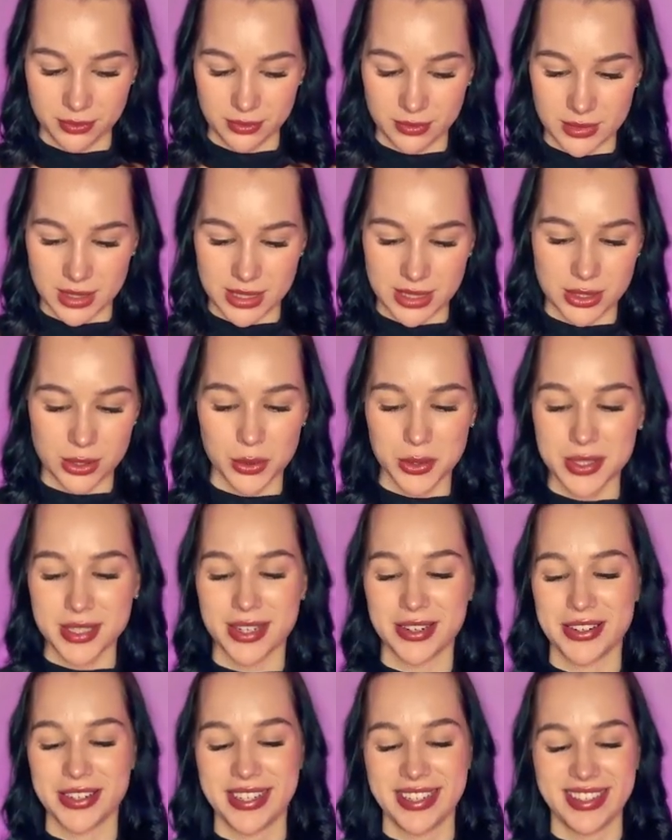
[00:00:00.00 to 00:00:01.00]
It's so
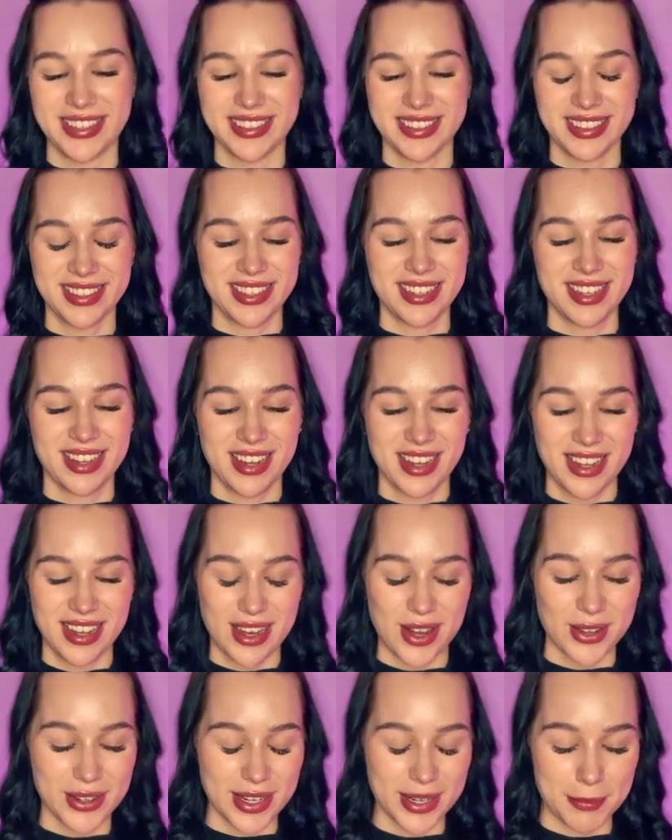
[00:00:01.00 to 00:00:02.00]
scary.
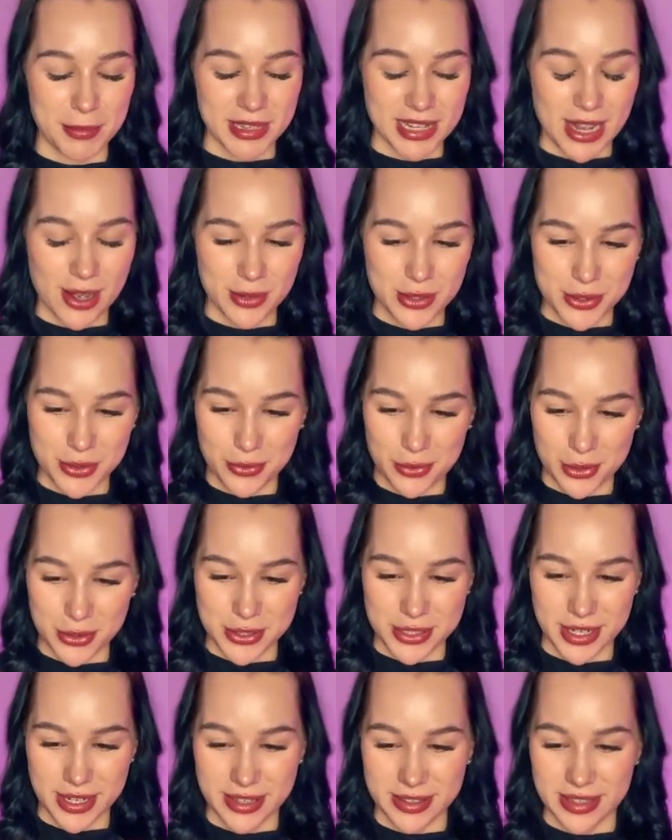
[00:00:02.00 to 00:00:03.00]
Okay, but now it's
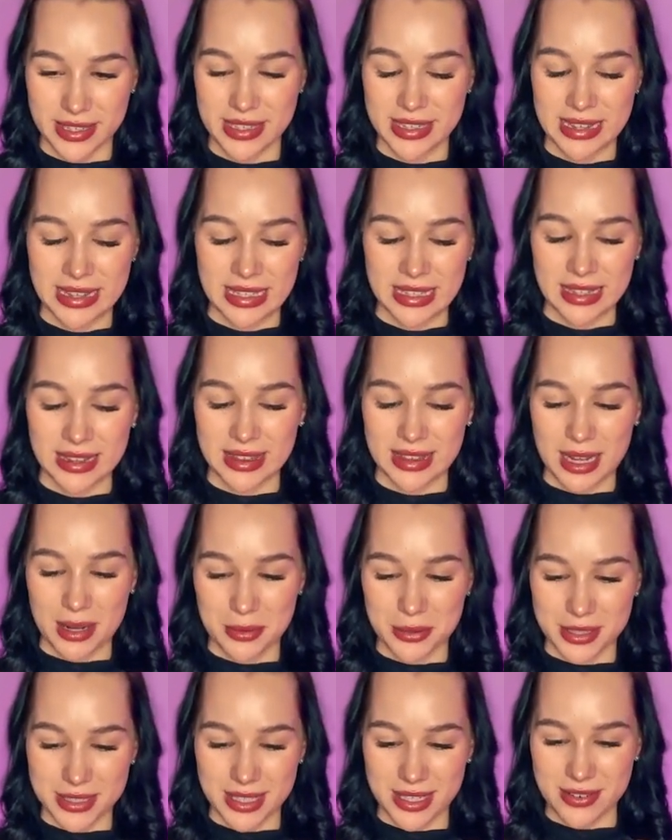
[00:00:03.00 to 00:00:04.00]
reversing in a
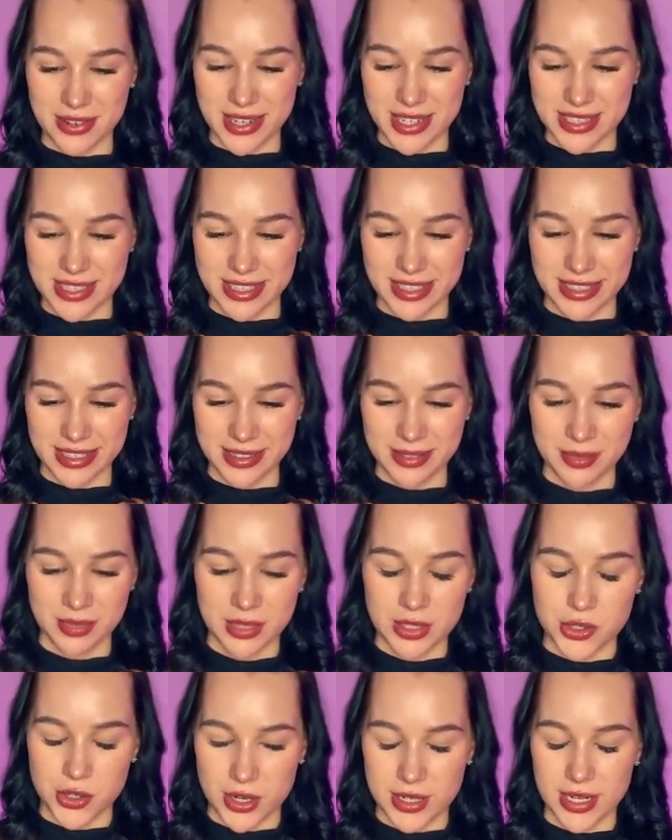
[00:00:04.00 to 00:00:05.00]
downward direction.
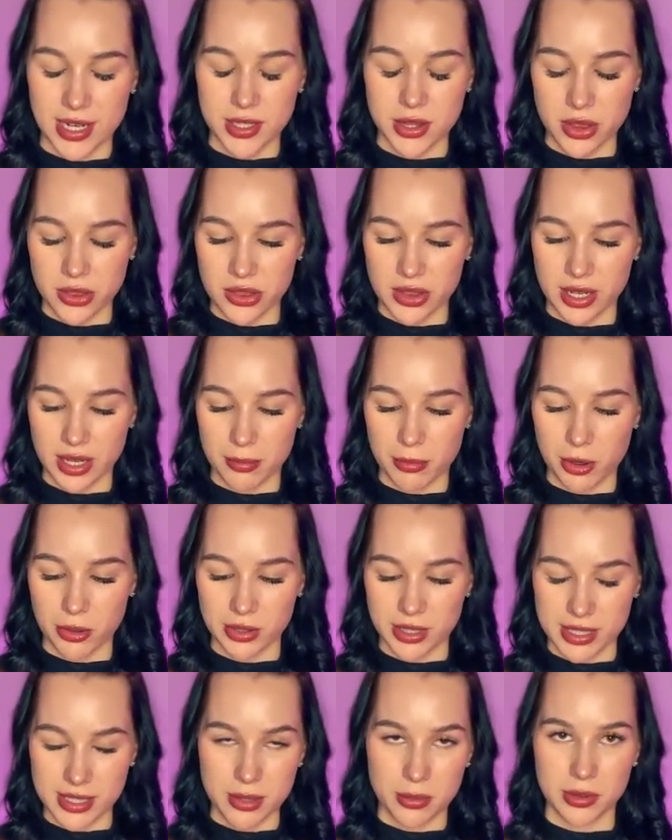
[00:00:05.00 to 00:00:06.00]
So now to think about
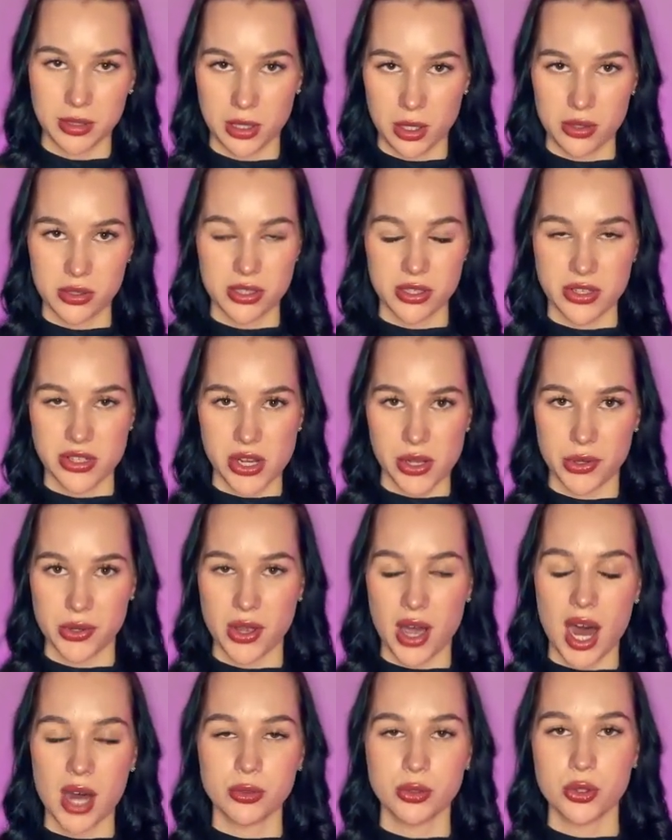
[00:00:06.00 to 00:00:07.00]
this, I will also tell you
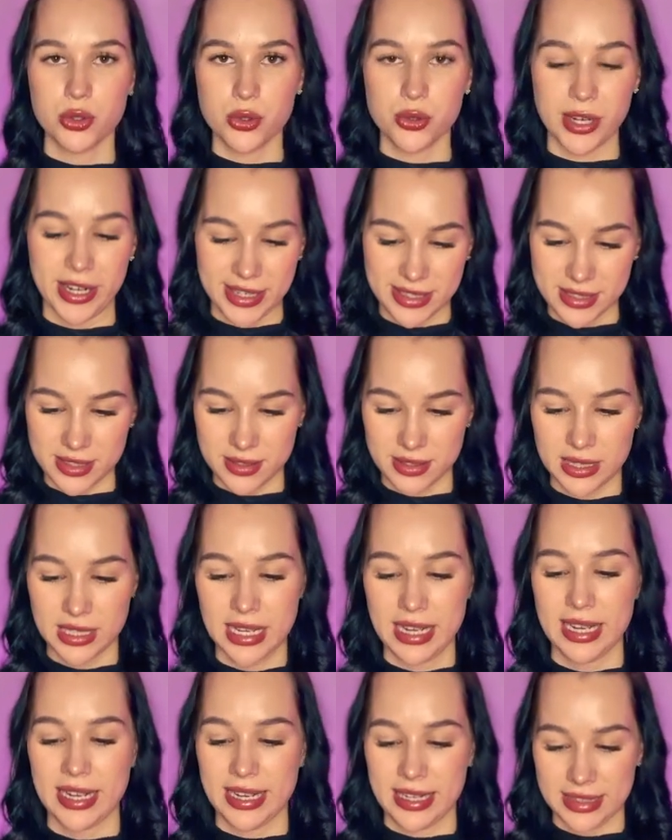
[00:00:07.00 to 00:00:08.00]
how to trade
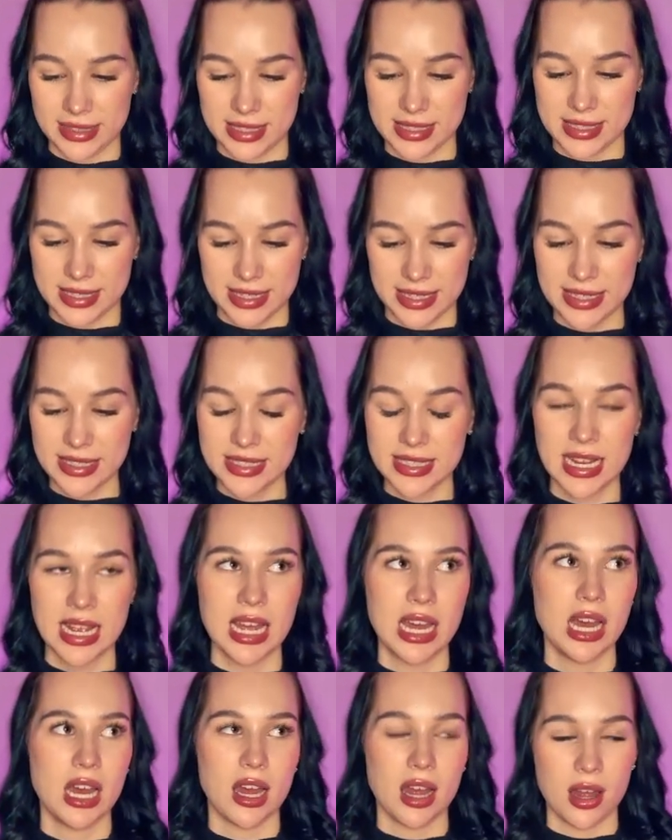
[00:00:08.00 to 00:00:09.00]
indices.
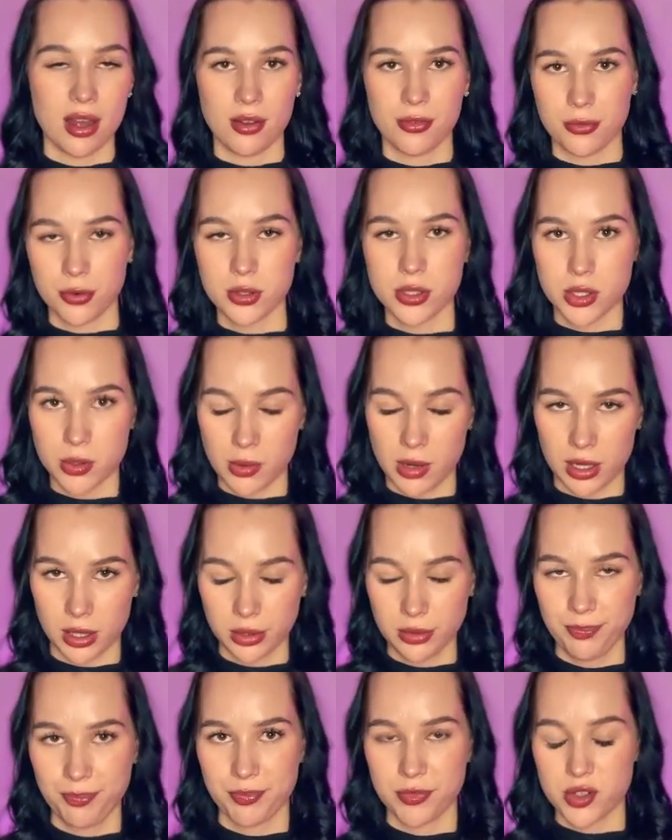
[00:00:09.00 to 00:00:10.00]
First of
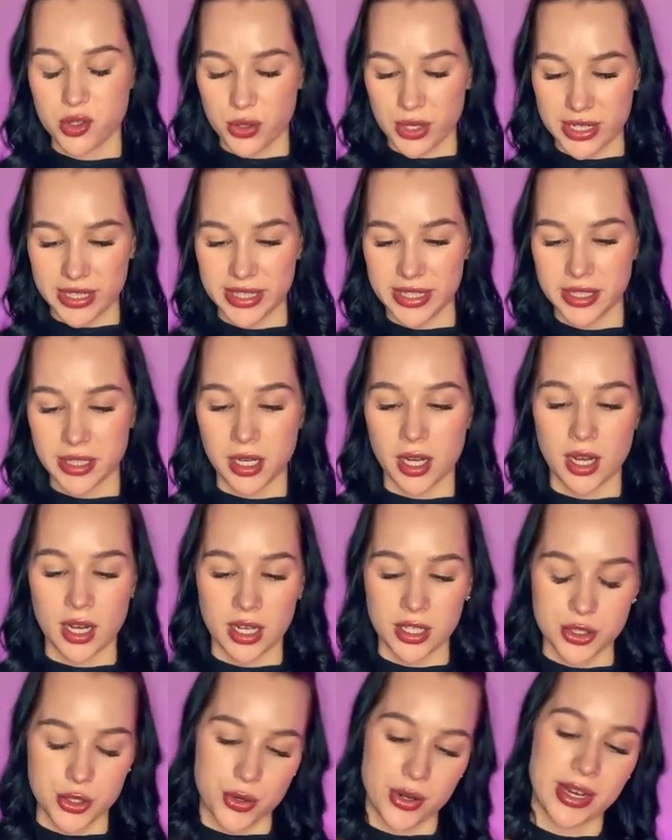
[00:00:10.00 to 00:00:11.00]
all, trading
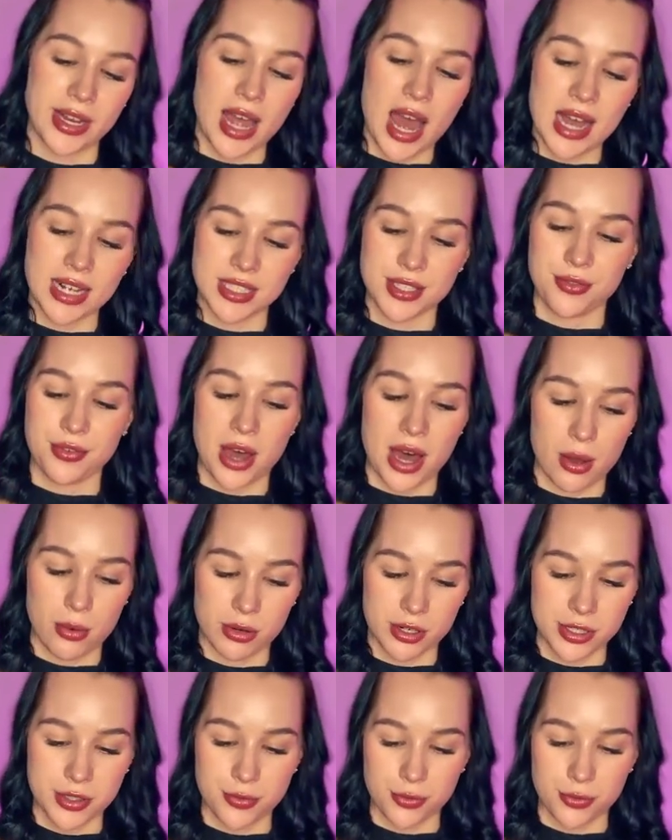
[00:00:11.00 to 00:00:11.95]
during active hours.